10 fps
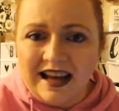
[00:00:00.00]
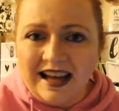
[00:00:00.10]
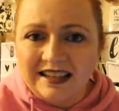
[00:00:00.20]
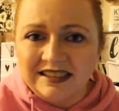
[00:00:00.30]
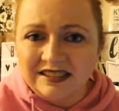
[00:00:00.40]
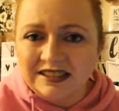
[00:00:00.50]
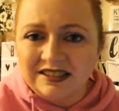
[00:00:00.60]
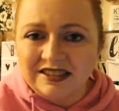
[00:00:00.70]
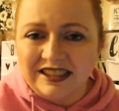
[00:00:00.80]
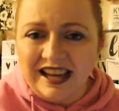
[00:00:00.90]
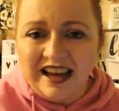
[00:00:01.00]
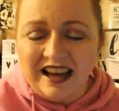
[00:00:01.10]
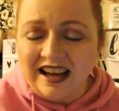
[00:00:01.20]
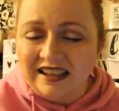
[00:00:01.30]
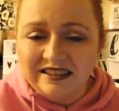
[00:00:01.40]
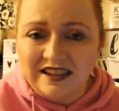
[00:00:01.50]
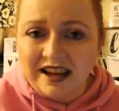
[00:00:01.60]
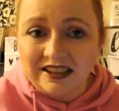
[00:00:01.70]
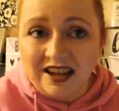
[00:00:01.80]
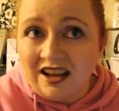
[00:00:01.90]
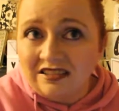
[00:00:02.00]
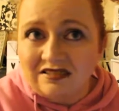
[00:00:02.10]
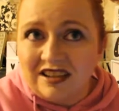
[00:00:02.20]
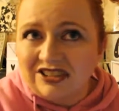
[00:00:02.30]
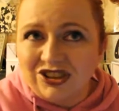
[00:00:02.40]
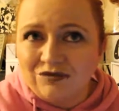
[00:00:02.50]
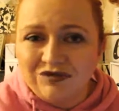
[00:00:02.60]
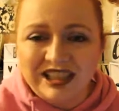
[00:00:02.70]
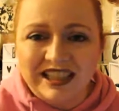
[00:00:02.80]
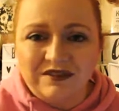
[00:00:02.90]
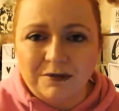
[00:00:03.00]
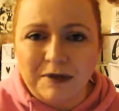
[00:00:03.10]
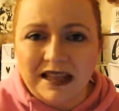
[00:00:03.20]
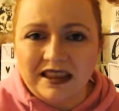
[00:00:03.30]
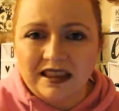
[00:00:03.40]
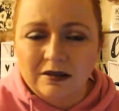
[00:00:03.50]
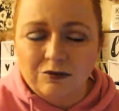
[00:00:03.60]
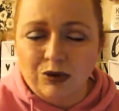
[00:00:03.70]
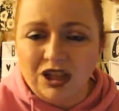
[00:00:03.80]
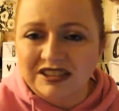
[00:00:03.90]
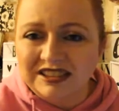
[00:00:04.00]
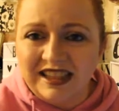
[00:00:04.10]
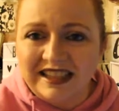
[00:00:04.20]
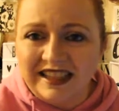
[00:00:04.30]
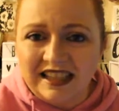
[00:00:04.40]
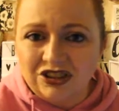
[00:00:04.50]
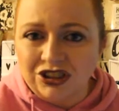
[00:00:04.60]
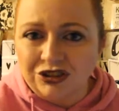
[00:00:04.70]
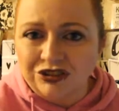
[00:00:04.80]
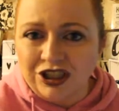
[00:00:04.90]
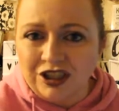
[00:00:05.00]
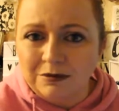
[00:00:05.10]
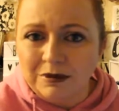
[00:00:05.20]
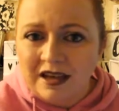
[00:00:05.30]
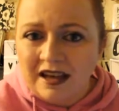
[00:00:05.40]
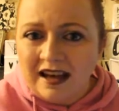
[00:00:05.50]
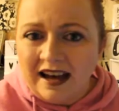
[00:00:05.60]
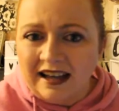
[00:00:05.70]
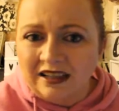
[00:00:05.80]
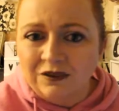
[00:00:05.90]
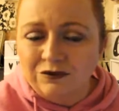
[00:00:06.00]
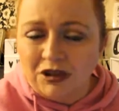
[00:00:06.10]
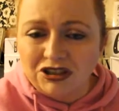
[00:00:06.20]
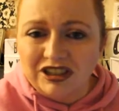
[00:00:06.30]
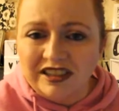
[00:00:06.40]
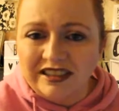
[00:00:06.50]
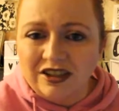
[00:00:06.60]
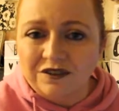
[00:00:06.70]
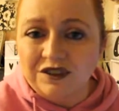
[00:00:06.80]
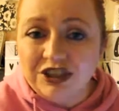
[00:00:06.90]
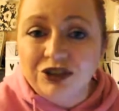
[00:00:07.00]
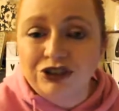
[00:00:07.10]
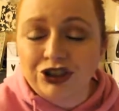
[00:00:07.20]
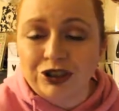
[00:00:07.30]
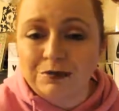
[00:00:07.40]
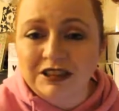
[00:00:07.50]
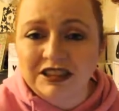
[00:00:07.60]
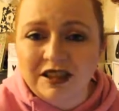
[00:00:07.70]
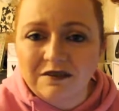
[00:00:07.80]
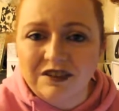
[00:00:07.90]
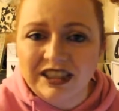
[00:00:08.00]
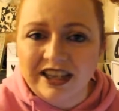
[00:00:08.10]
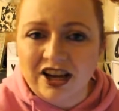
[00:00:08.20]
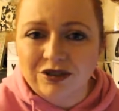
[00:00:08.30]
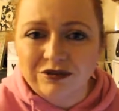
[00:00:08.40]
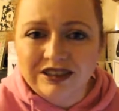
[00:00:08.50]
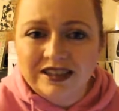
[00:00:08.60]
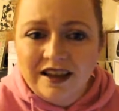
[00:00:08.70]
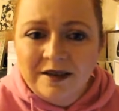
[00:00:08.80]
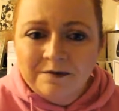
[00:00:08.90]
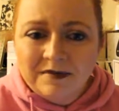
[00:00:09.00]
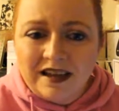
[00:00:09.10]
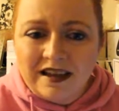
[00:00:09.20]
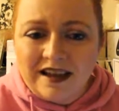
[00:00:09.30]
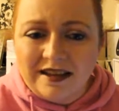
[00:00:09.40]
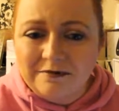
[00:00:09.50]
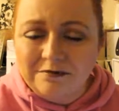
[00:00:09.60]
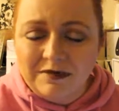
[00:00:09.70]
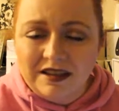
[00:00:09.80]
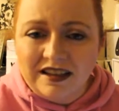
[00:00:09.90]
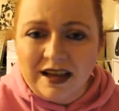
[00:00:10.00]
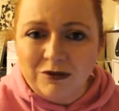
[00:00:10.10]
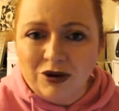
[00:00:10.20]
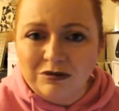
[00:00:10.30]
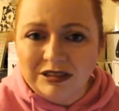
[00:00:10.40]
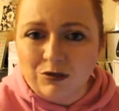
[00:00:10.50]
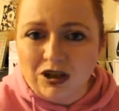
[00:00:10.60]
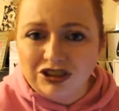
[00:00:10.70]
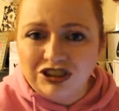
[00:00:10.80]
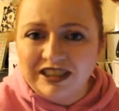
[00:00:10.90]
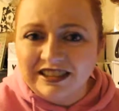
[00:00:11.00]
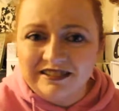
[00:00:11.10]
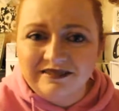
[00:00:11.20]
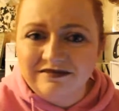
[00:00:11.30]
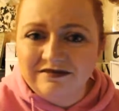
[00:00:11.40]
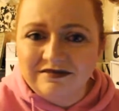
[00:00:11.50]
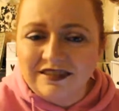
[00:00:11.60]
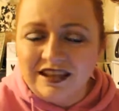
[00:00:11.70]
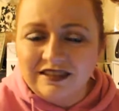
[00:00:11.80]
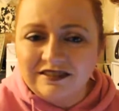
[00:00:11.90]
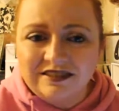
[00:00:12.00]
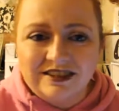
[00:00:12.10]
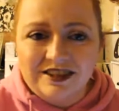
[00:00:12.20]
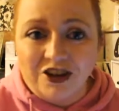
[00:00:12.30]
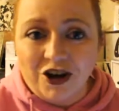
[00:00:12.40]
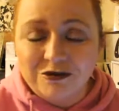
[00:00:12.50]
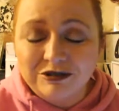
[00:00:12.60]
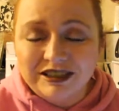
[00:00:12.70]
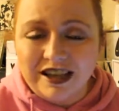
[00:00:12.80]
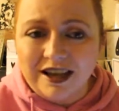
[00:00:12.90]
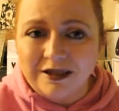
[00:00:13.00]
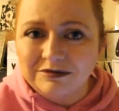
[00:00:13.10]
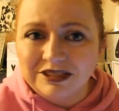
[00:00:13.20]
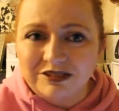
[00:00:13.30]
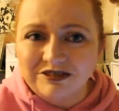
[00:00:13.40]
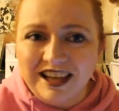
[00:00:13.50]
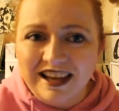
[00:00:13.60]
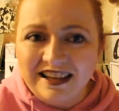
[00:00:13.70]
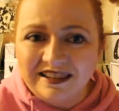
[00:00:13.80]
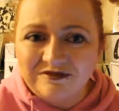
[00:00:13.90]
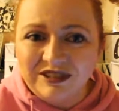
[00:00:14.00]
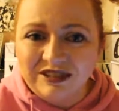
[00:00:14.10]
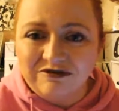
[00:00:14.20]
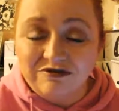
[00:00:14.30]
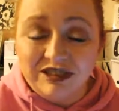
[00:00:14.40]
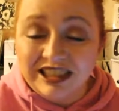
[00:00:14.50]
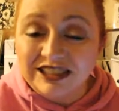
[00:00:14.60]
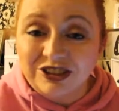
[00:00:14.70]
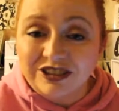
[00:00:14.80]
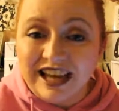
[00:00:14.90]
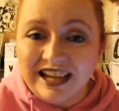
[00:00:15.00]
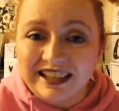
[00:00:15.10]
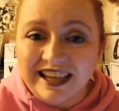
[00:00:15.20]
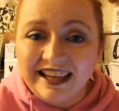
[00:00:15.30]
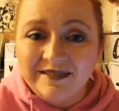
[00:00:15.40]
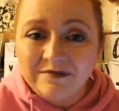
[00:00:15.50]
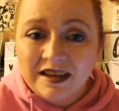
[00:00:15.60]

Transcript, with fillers: and yeah, I, I can't, I don't really have a bad word to say against YouTube. I love watching other YouTubers' videos. Um, I'm always watching those. Um, so yeah, really, really do like it.